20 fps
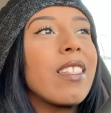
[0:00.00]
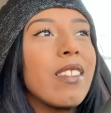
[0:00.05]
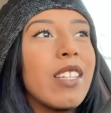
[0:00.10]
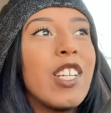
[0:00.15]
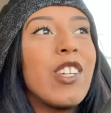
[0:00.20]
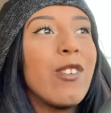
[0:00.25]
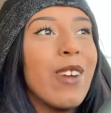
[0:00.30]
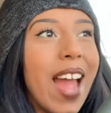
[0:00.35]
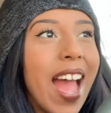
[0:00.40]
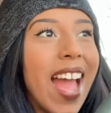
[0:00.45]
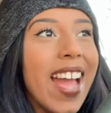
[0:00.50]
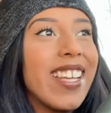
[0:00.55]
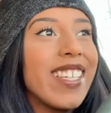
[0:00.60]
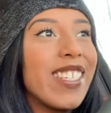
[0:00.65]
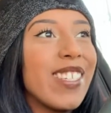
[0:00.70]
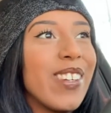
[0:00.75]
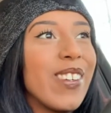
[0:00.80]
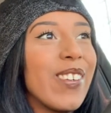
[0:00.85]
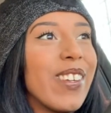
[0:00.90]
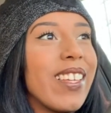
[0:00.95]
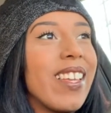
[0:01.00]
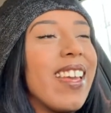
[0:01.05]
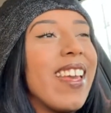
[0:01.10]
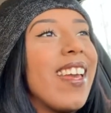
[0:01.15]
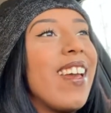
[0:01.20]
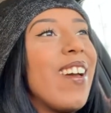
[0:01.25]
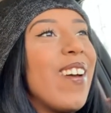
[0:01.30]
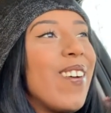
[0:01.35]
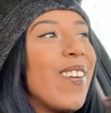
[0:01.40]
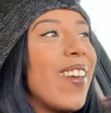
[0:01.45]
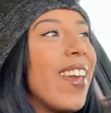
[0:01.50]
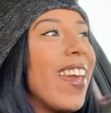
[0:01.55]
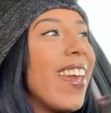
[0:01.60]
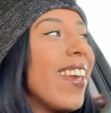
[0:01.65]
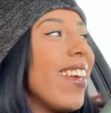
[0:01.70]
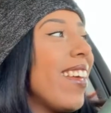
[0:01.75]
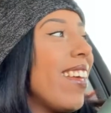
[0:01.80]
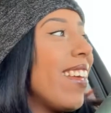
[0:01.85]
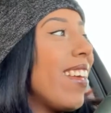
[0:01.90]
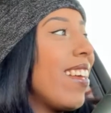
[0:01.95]
crash
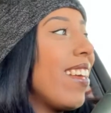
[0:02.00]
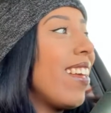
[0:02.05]
okay